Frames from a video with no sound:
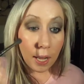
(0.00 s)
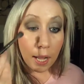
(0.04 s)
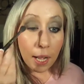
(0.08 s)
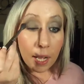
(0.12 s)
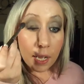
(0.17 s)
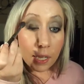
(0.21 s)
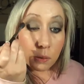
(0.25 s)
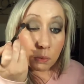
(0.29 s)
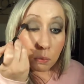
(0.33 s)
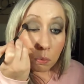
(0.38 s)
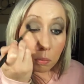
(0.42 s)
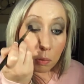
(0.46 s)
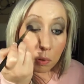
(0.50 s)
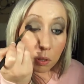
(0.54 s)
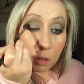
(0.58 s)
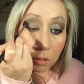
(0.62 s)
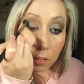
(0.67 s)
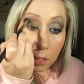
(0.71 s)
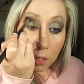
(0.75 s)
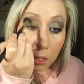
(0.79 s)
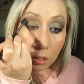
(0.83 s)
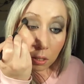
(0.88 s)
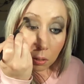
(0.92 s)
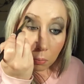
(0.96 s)
has
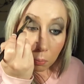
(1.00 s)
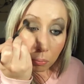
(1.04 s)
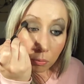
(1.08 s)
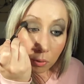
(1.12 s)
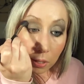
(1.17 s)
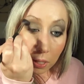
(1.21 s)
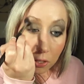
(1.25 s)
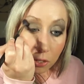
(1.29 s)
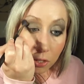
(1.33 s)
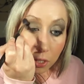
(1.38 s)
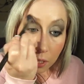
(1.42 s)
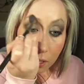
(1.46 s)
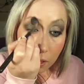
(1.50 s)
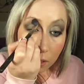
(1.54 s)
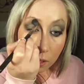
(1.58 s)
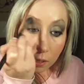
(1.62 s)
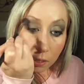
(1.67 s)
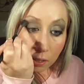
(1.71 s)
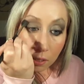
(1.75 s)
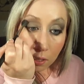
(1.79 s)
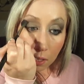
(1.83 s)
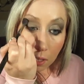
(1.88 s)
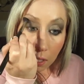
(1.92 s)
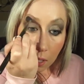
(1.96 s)
really good
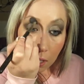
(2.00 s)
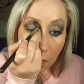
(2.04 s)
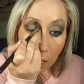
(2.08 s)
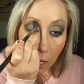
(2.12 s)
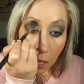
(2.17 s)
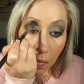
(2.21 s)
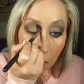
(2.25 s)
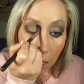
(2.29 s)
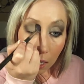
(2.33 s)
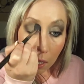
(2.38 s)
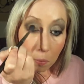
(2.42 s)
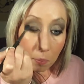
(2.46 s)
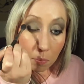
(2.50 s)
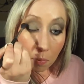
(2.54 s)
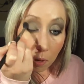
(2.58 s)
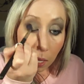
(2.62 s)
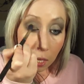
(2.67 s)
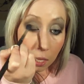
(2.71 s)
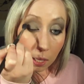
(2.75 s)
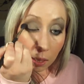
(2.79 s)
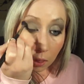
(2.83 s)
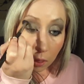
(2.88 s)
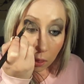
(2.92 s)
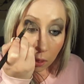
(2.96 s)
brushes.
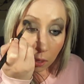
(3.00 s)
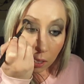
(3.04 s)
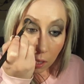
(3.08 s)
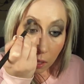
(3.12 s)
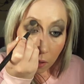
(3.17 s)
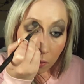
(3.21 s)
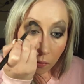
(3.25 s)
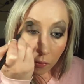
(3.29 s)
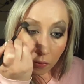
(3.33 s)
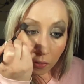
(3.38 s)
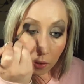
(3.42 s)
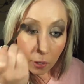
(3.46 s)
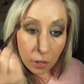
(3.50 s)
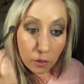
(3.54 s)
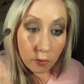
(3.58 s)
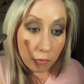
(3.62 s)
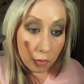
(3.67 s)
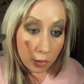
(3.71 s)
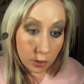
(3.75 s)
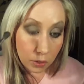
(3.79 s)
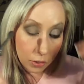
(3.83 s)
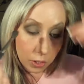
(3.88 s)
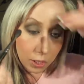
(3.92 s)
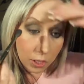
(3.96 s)
I love their
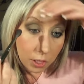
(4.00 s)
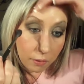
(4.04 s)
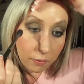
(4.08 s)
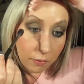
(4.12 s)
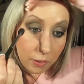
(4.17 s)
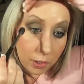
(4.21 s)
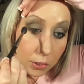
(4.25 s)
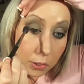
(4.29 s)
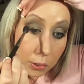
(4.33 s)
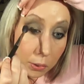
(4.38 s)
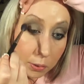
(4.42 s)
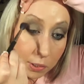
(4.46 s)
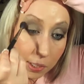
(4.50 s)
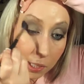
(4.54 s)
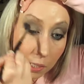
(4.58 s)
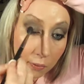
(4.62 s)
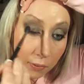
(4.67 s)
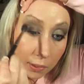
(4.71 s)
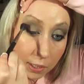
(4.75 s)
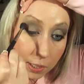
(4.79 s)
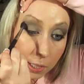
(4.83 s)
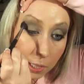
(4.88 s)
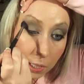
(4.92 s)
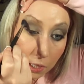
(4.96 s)
version of the
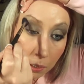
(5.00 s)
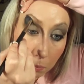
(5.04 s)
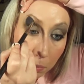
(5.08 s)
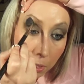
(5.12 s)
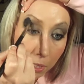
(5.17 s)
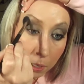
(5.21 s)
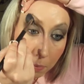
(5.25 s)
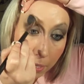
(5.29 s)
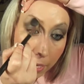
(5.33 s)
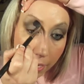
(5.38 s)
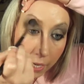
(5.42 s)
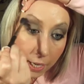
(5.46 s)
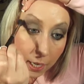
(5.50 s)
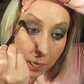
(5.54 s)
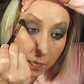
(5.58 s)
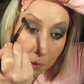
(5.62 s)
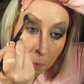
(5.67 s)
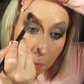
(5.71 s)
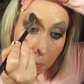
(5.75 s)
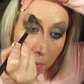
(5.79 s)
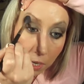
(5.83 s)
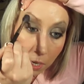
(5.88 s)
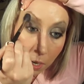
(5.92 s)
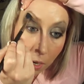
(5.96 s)
217 by
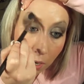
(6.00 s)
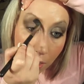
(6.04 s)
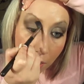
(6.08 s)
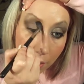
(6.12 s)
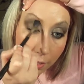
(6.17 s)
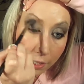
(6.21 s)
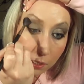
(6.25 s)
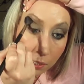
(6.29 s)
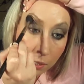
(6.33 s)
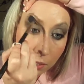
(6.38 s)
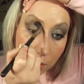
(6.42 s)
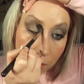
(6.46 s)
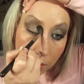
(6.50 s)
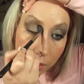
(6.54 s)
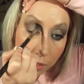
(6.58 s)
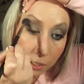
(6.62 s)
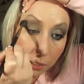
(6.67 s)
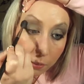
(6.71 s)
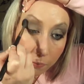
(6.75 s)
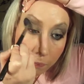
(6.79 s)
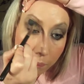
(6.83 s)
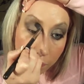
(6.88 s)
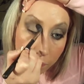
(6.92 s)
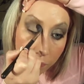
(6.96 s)
MAC, but
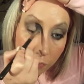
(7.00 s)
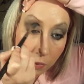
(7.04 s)
honestly,